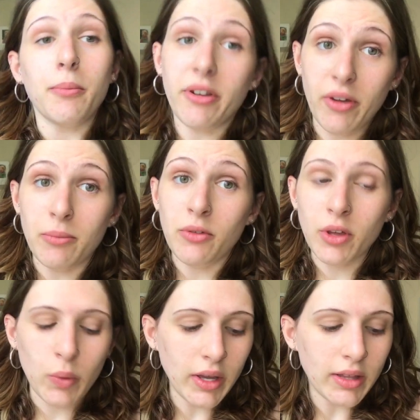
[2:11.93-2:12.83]
But if I'm
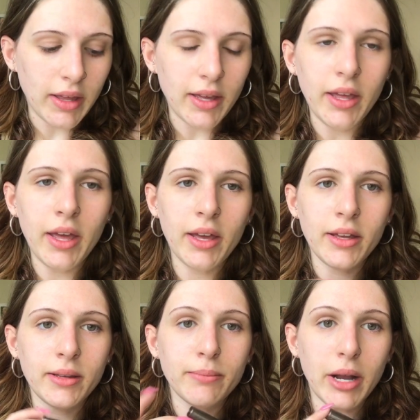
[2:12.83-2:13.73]
moving quickly,
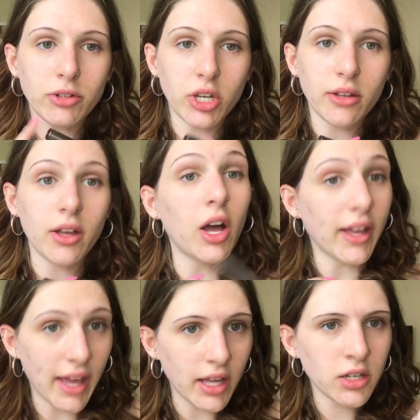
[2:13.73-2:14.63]
brow gel.
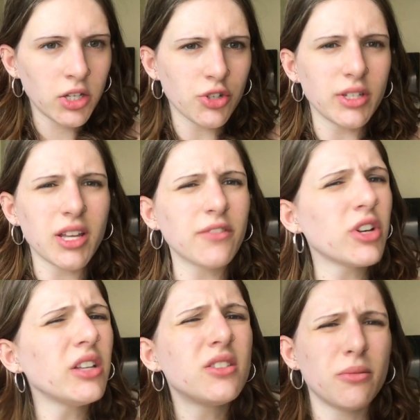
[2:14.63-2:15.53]
Again, Catrice. I've
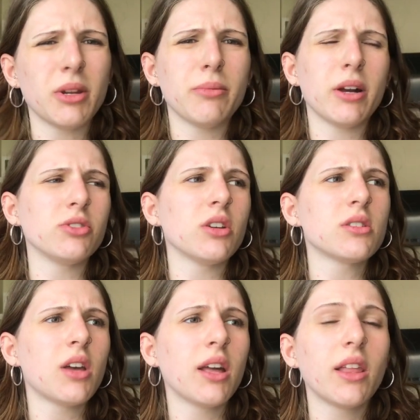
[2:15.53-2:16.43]
tried so many brow
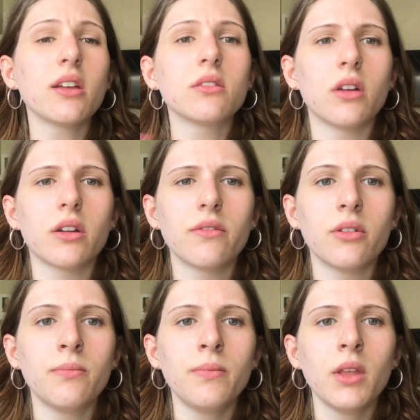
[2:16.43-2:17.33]
gels. I like a lot of
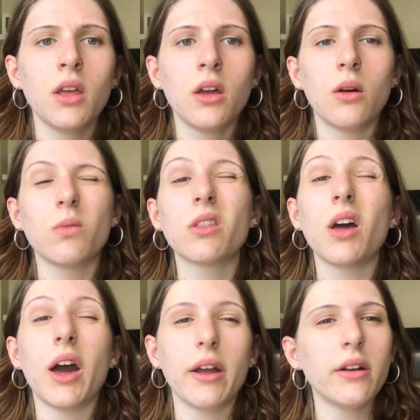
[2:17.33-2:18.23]
them. One of
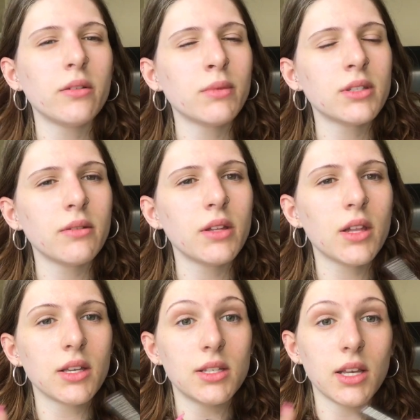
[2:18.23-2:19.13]
the higher end ones I really
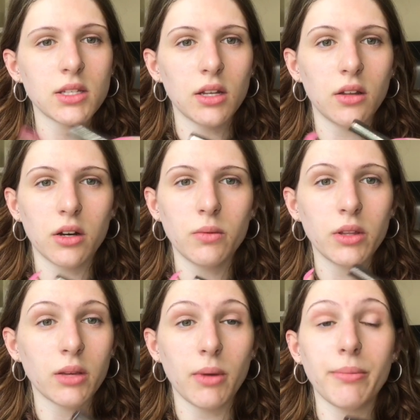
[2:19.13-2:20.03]
like is the Estee Lauder
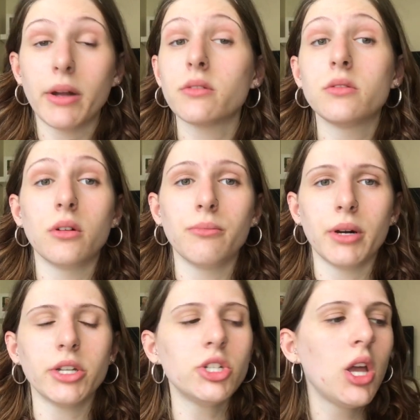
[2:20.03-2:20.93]
one. Like my brows don't
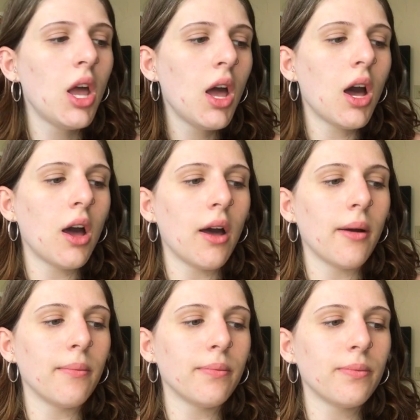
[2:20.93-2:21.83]
budge.
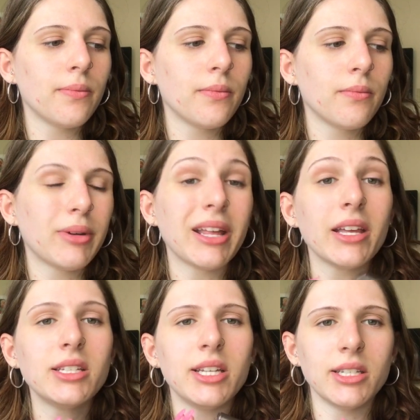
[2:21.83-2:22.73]
But I
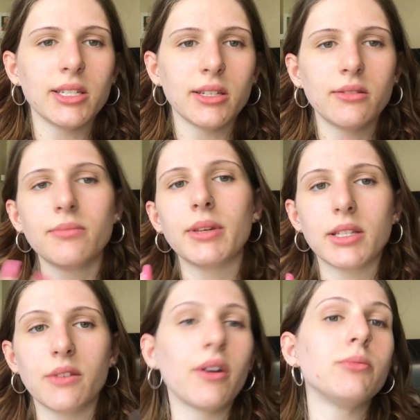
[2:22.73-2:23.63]
like tinted
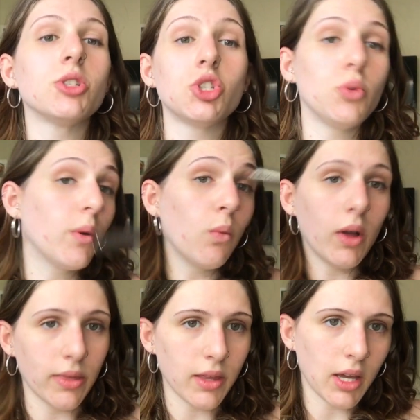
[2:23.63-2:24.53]
because if I'm just doing
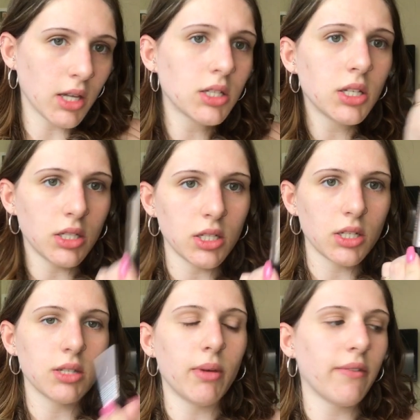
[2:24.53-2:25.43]
one thing,
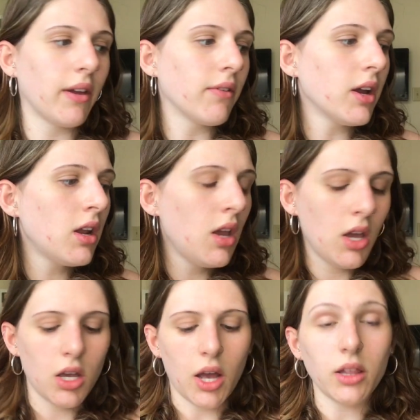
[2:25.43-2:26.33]
tinted is my favorite.
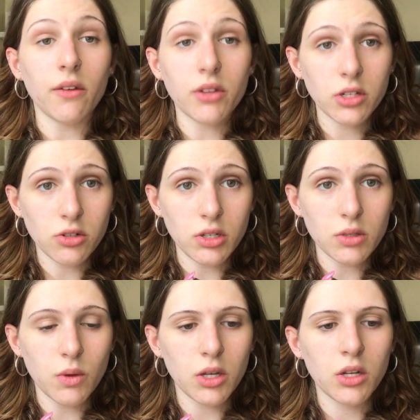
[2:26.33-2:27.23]
I love the
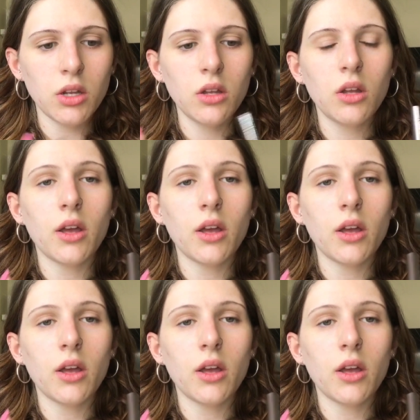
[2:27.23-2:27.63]
Catrice one.